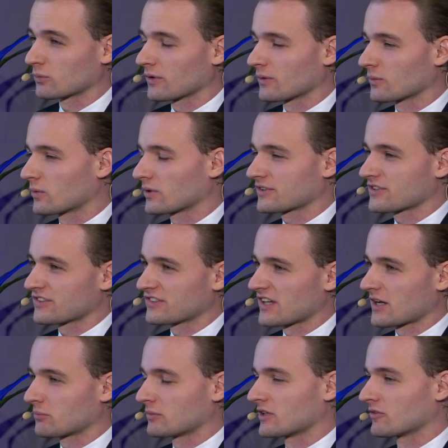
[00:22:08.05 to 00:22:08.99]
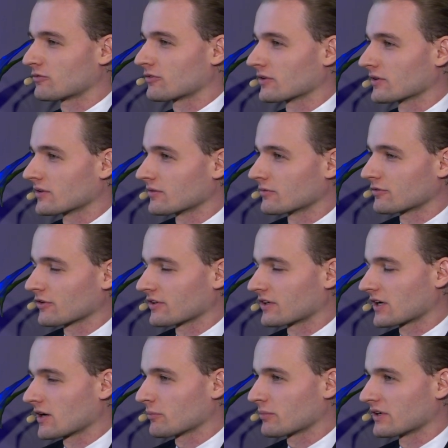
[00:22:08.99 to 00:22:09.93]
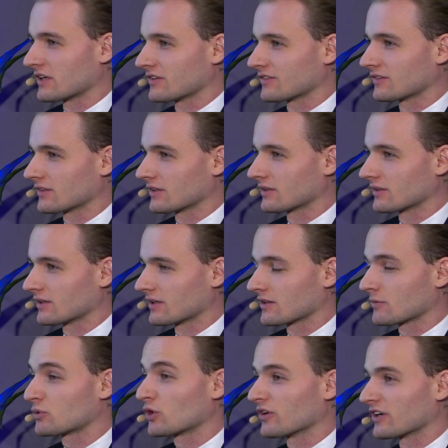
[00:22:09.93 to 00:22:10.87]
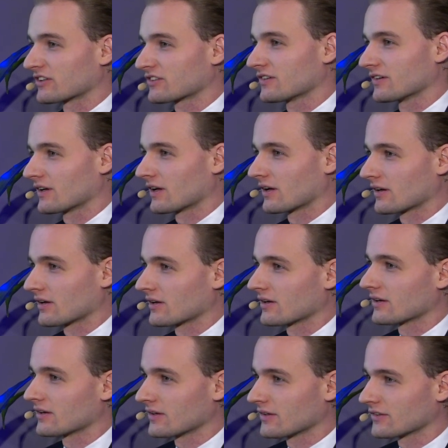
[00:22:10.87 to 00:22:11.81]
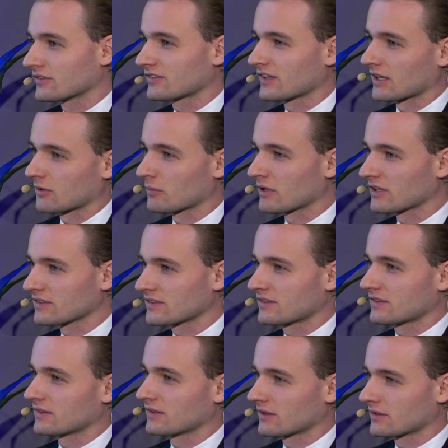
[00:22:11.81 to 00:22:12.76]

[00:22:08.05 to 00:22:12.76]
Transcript: What does that mean for the companies in the product segment?